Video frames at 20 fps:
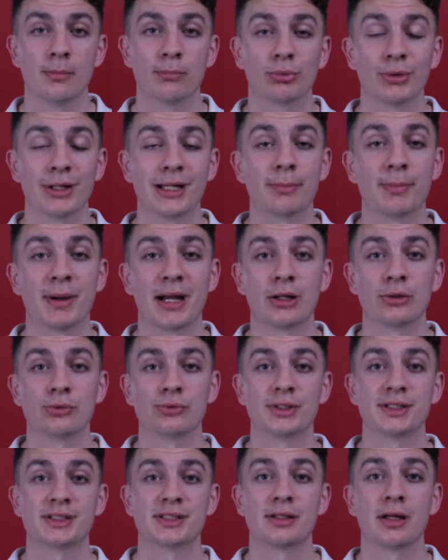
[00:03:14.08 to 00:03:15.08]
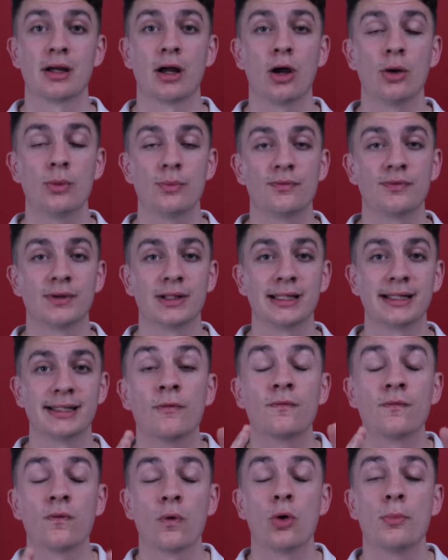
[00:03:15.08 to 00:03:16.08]
break boundaries and hopefully
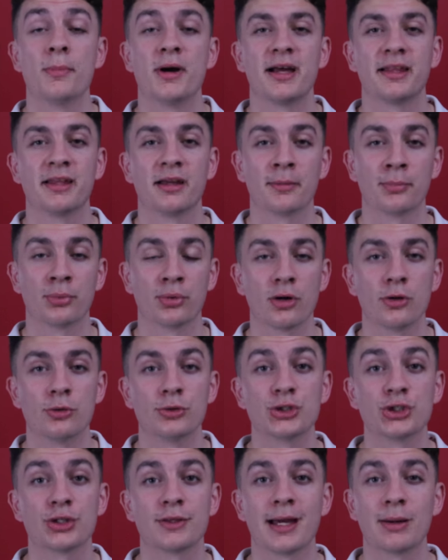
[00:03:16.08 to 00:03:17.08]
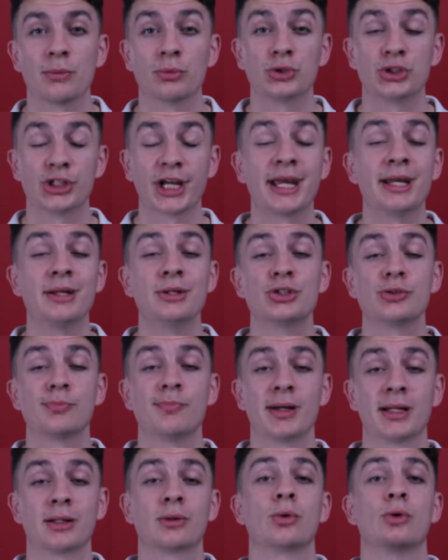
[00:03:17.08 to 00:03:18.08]
form an approach that will change
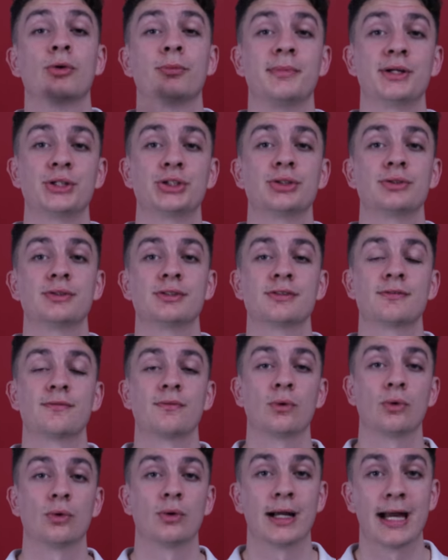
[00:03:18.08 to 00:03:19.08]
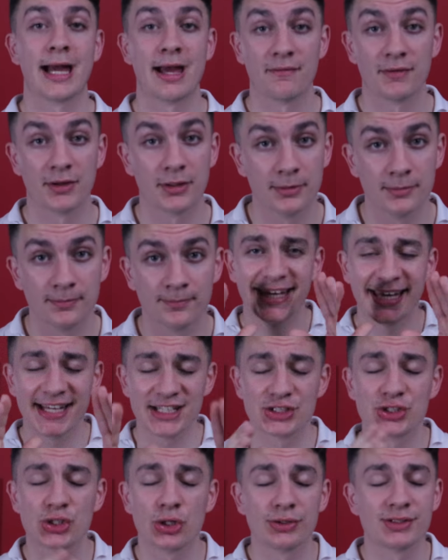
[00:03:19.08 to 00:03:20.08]
medical admissions forever.
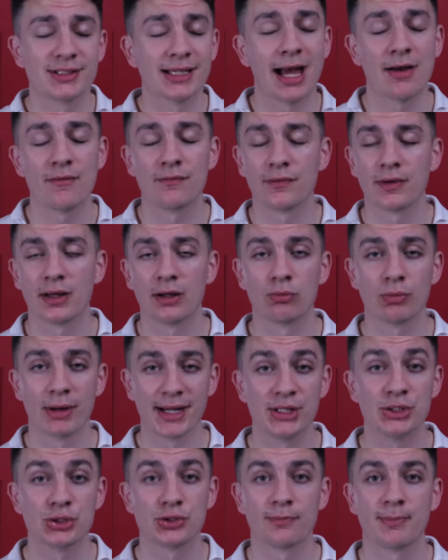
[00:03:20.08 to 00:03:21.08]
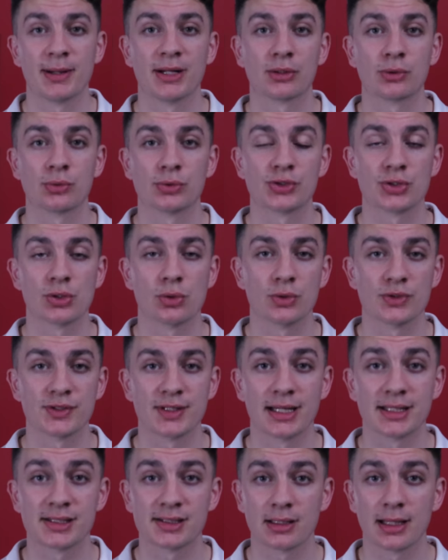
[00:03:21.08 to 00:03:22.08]
It's good to have a range of medical schools
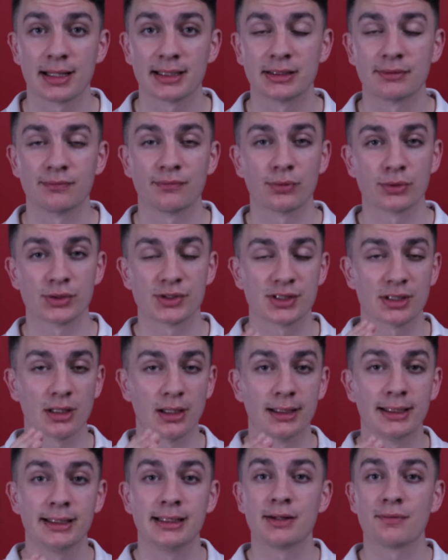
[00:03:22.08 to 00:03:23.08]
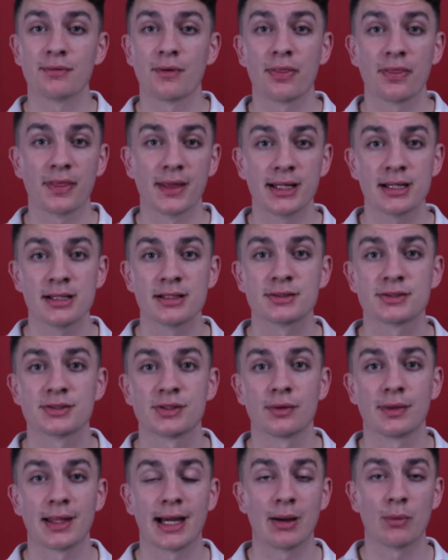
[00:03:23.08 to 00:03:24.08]
that are selecting for slightly different things
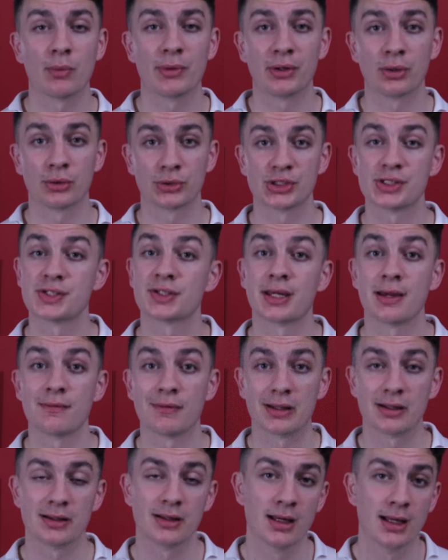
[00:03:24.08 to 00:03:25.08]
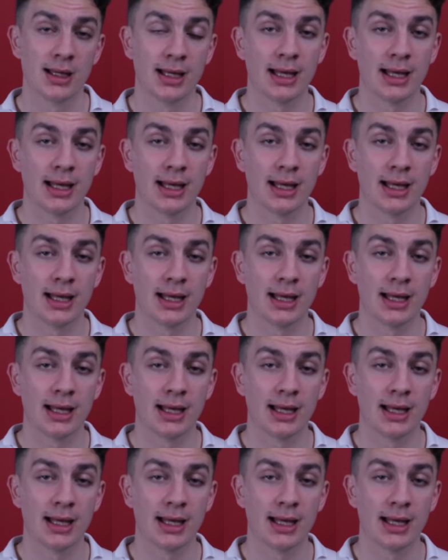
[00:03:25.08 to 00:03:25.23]
so that we're not just given